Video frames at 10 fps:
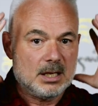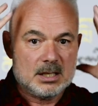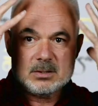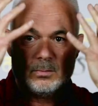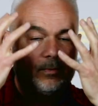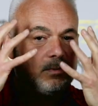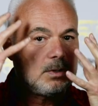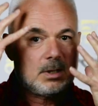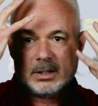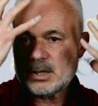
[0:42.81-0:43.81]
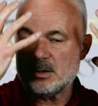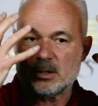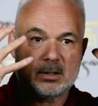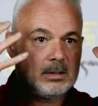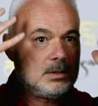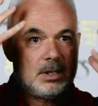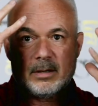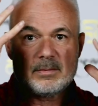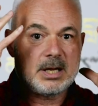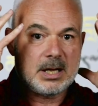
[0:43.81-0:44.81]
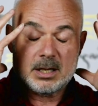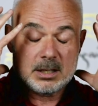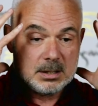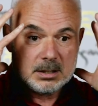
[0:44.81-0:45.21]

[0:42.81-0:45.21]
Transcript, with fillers: There's an awful lot going on up there,